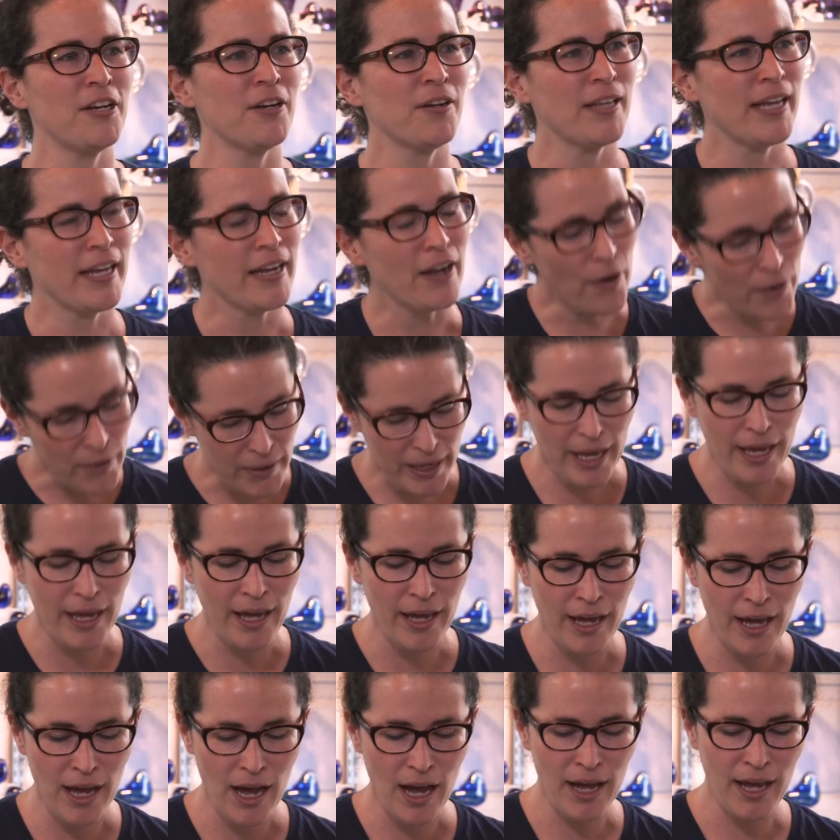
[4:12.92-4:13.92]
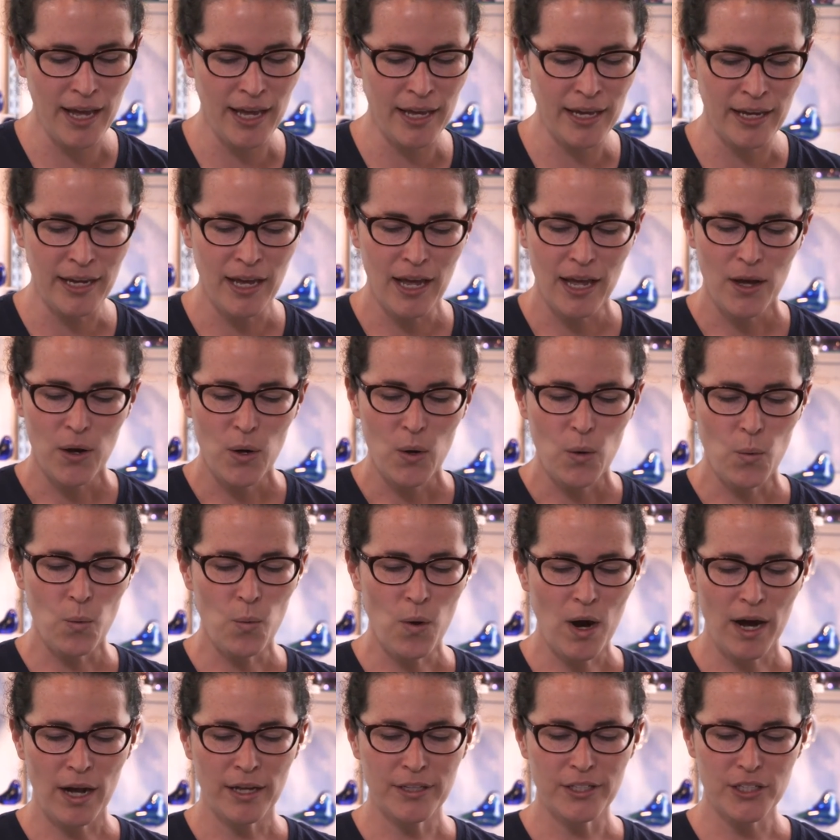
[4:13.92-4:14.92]
you're like, okay, I
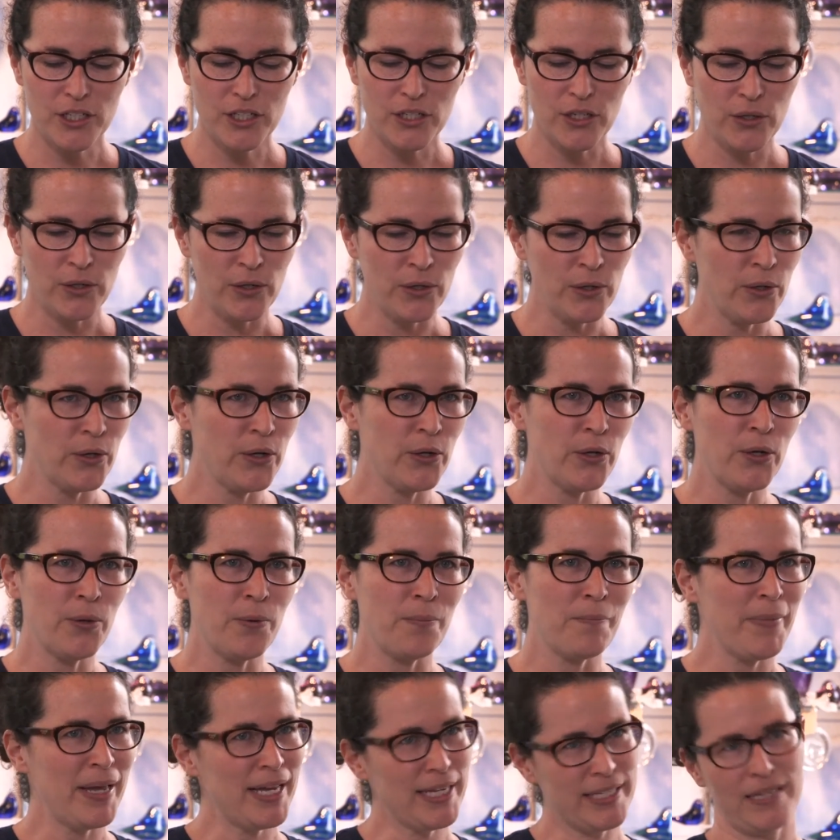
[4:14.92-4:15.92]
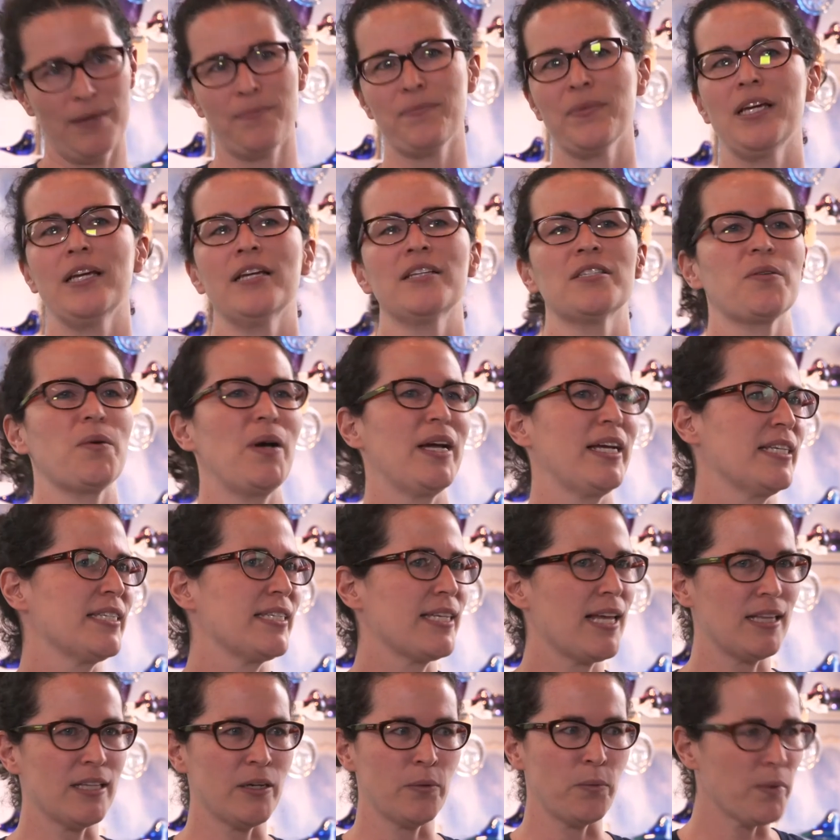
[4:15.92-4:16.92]
want to make something so I can
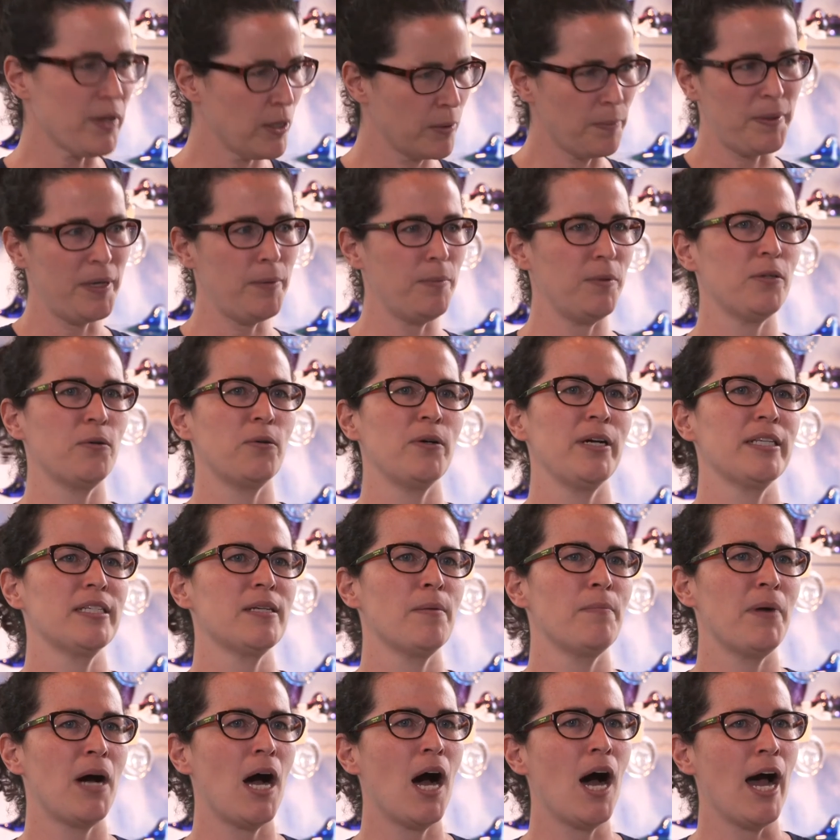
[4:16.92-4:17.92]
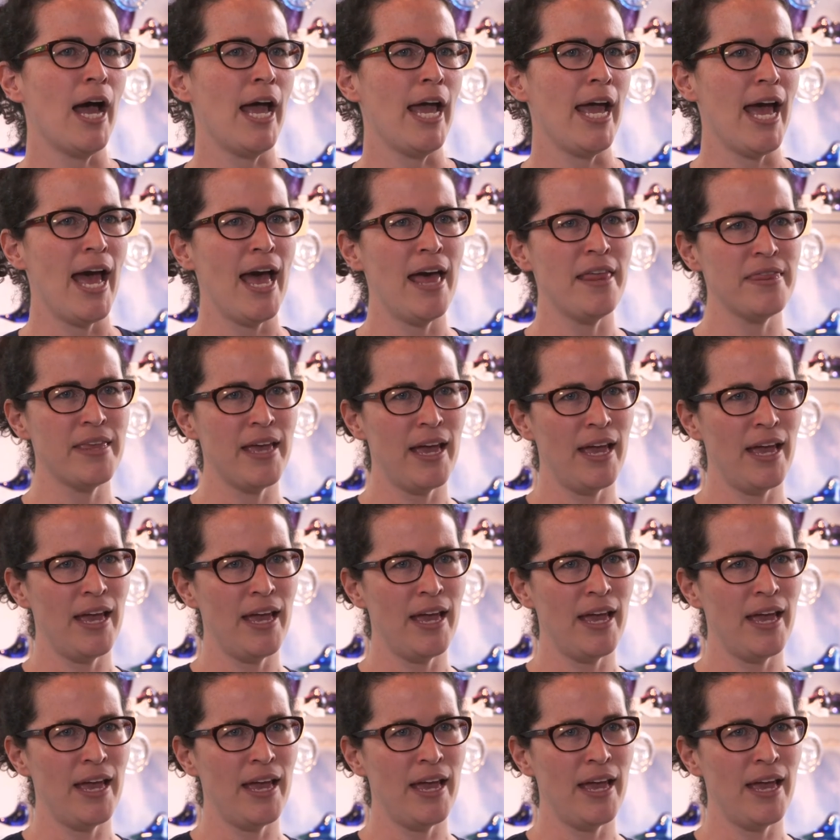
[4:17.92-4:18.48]
sell it. What are people going to buy? And